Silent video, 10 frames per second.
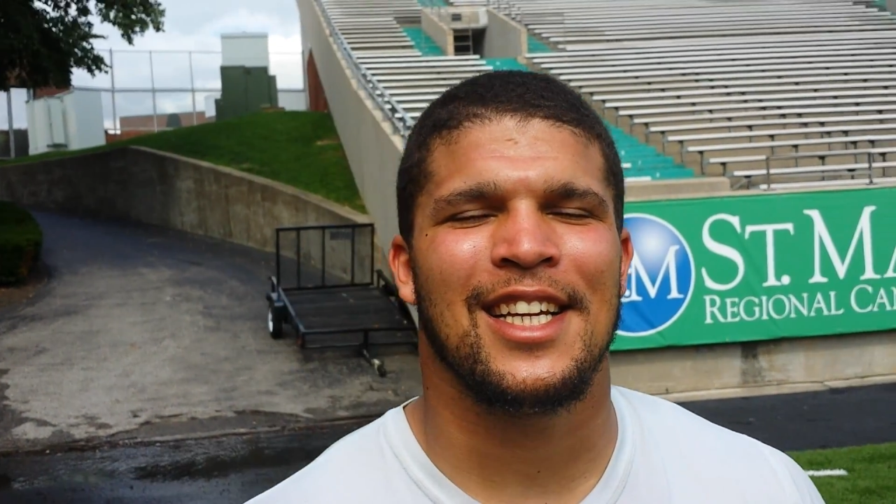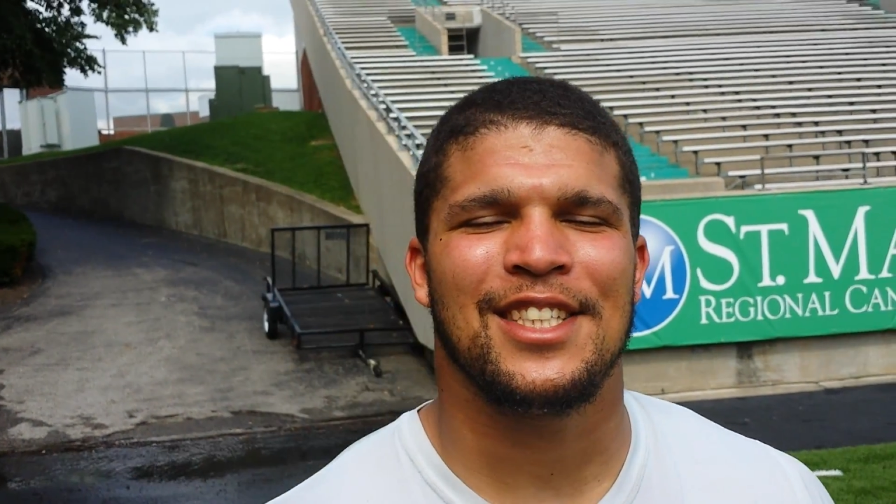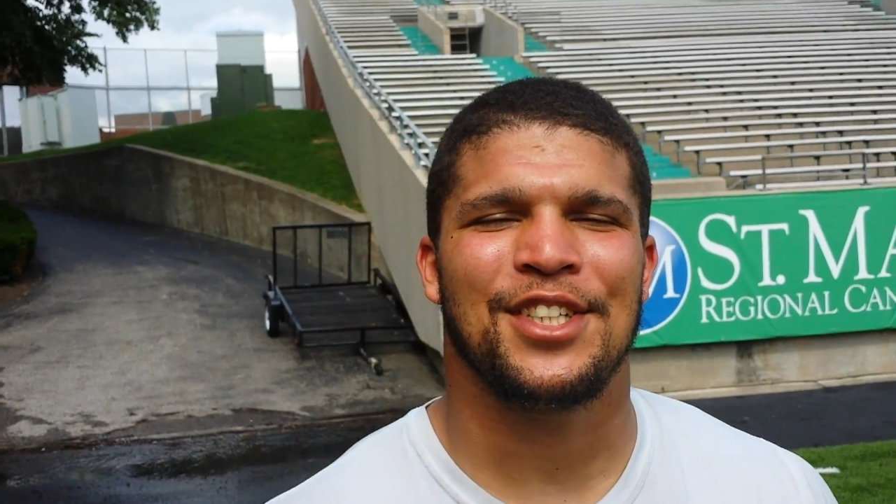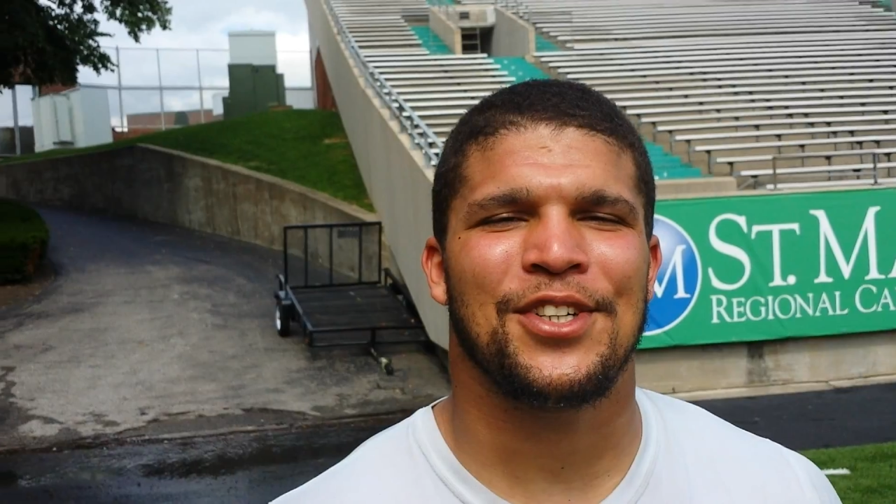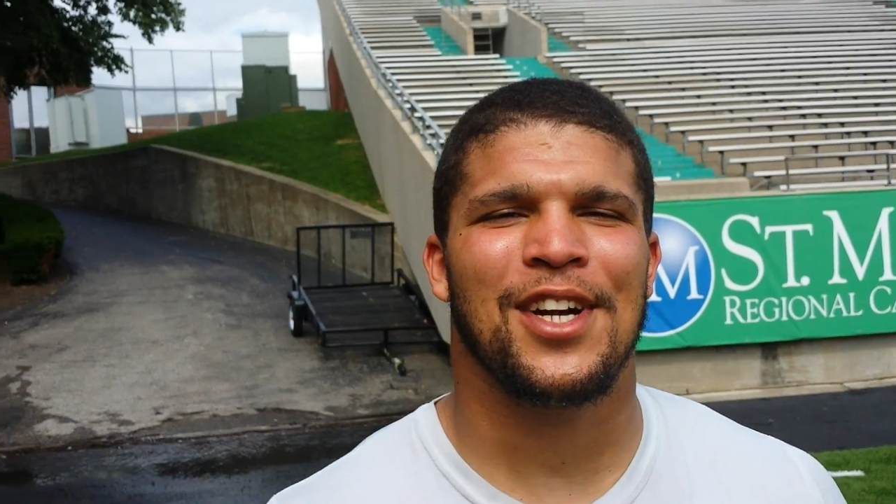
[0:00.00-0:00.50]

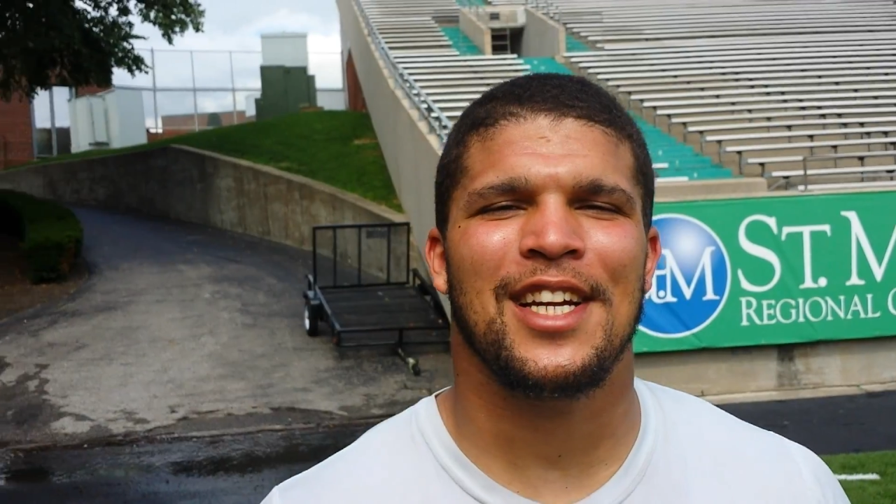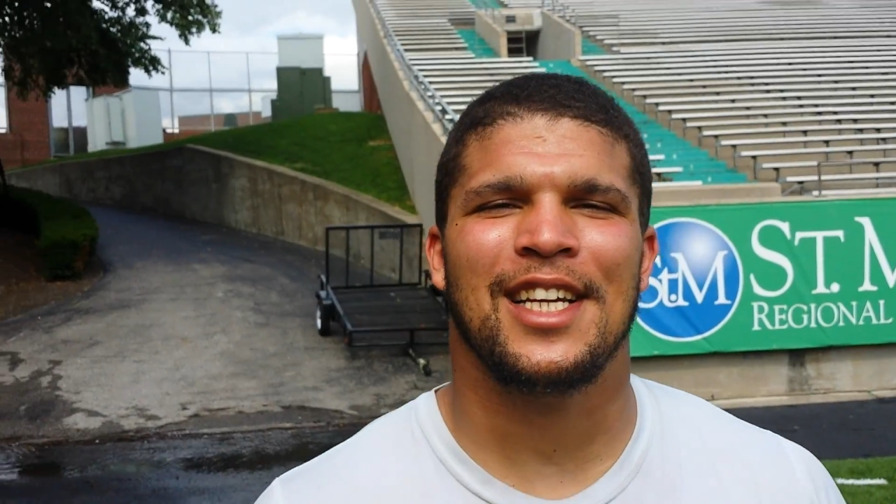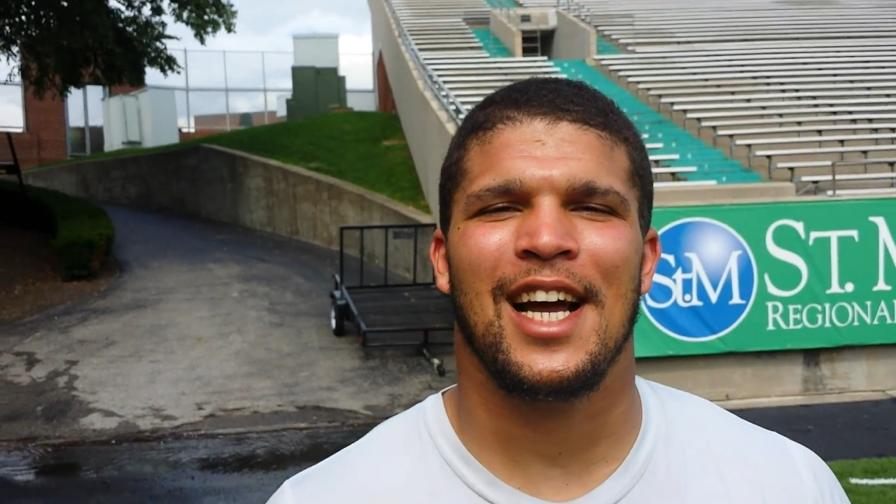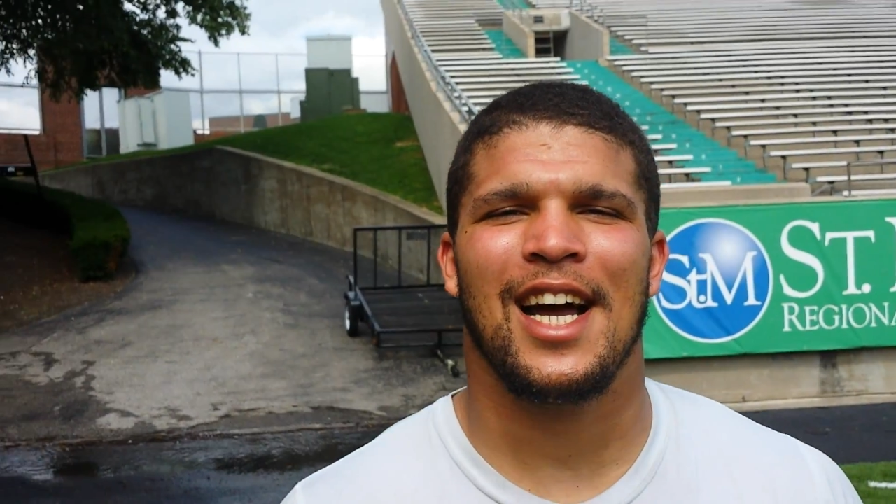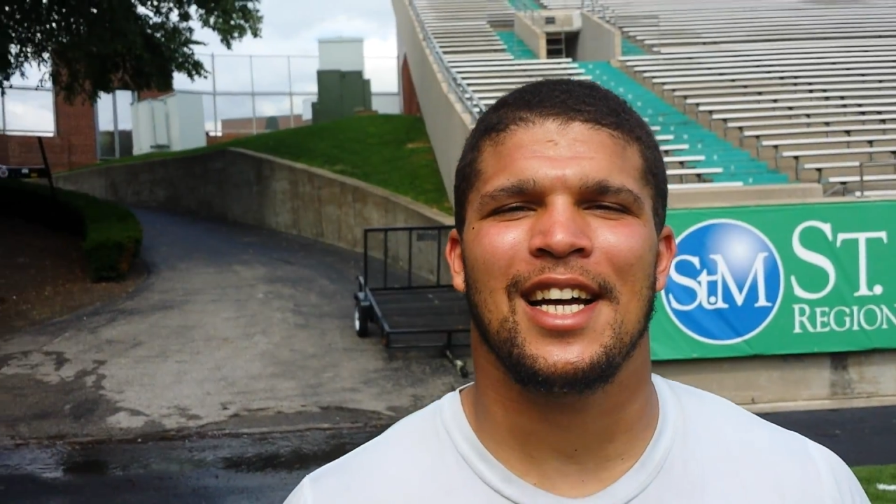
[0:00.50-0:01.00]
He's a great
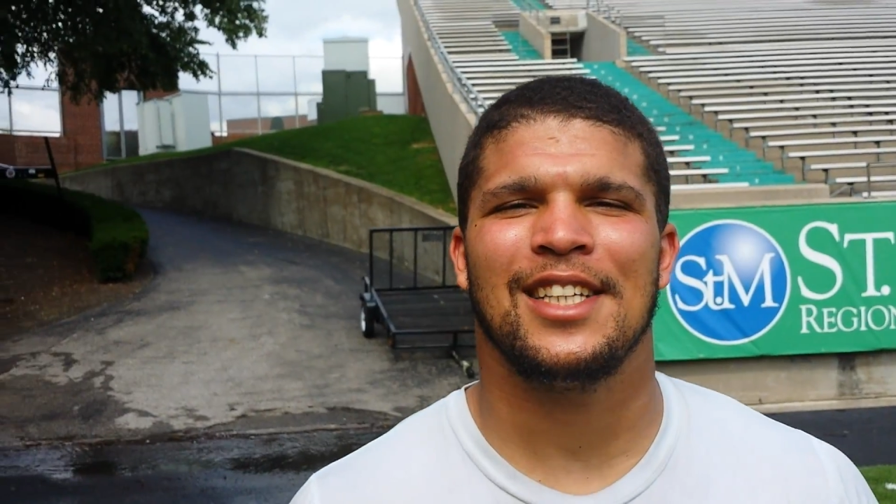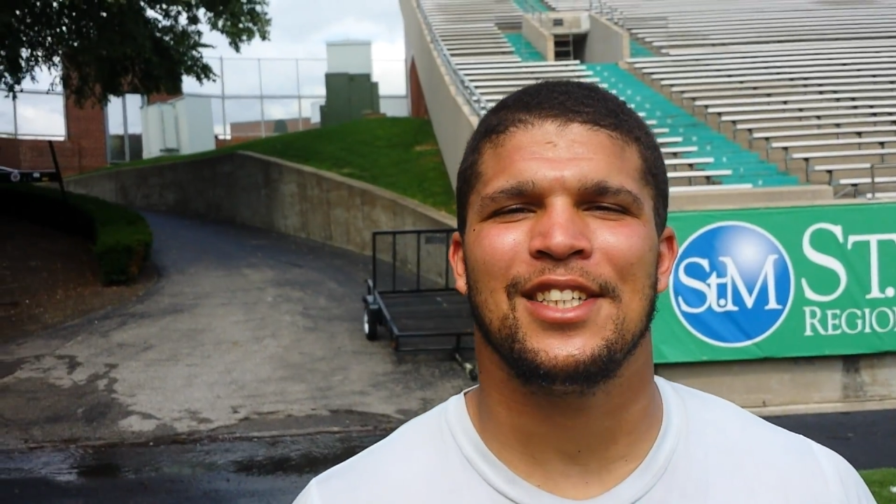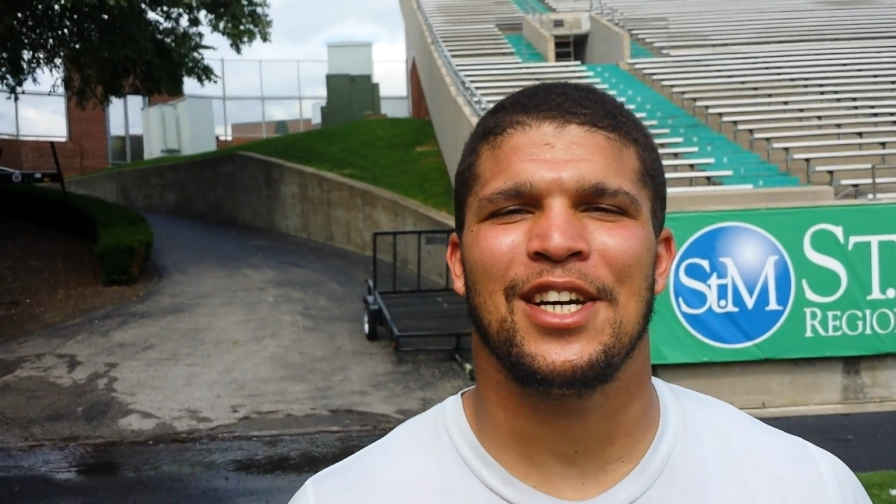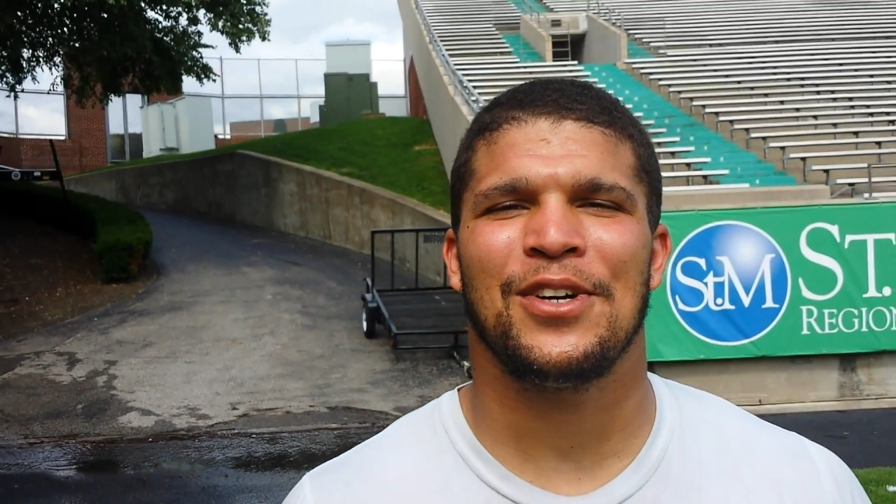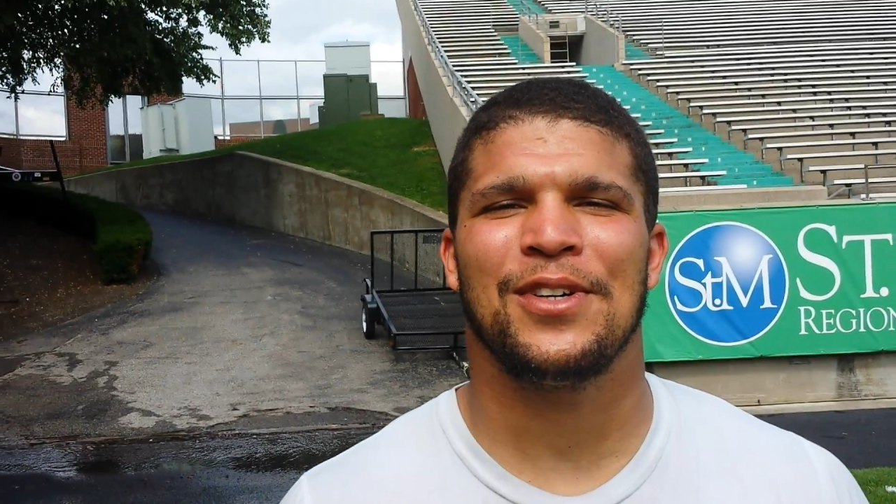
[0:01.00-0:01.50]
guy, you
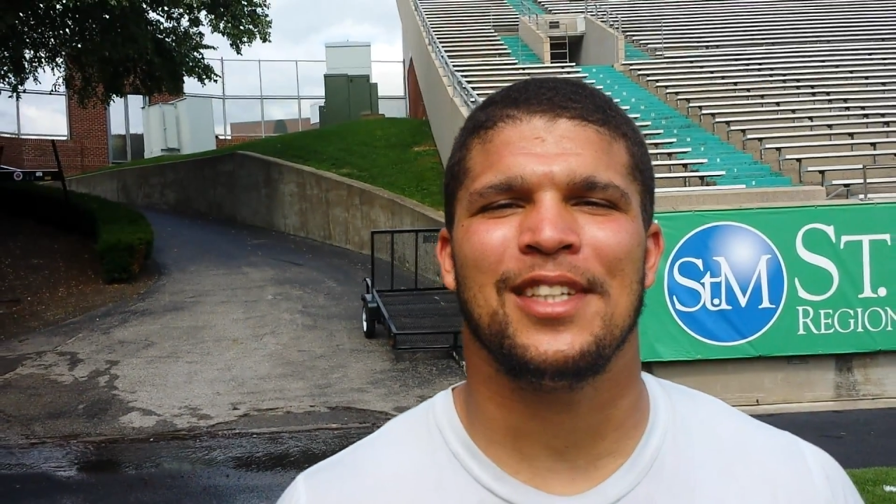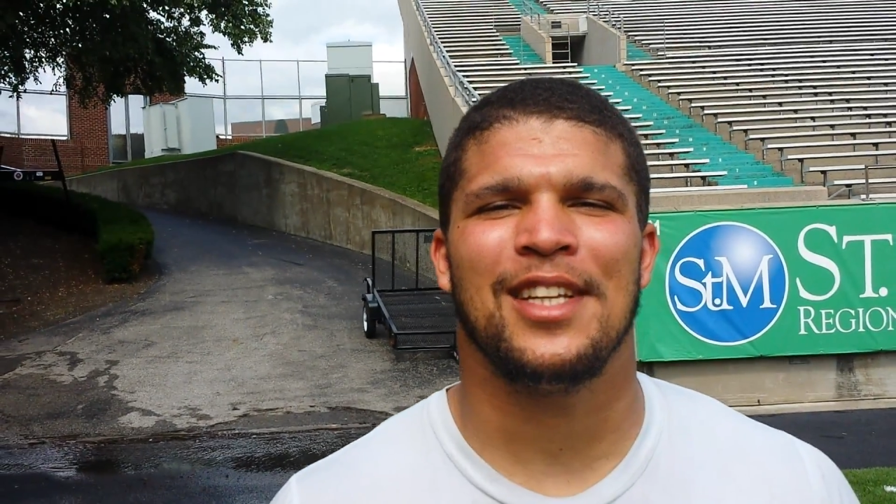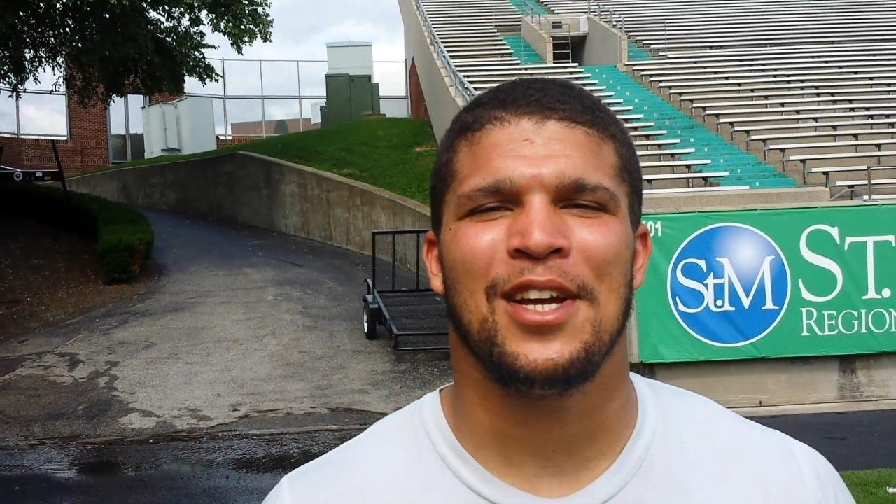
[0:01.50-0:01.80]
know, and